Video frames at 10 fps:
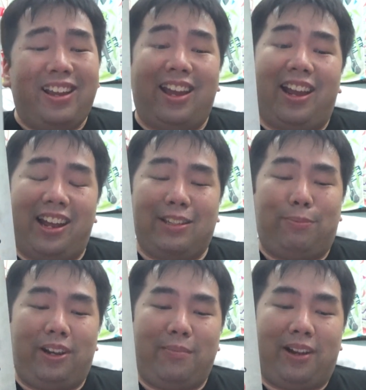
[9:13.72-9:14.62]
yeah, that's
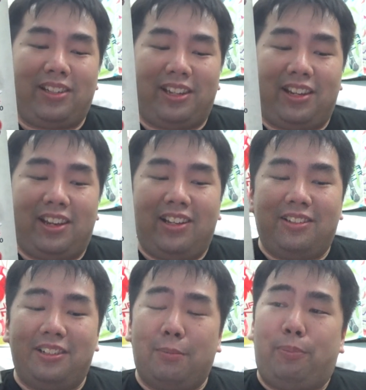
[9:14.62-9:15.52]
pretty much it.
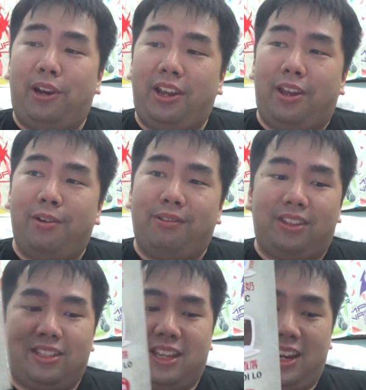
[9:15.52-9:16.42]
So it's a pretty cute
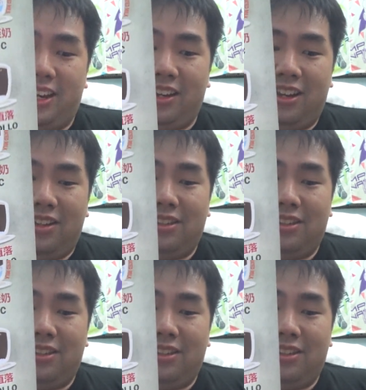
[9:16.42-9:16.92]
design.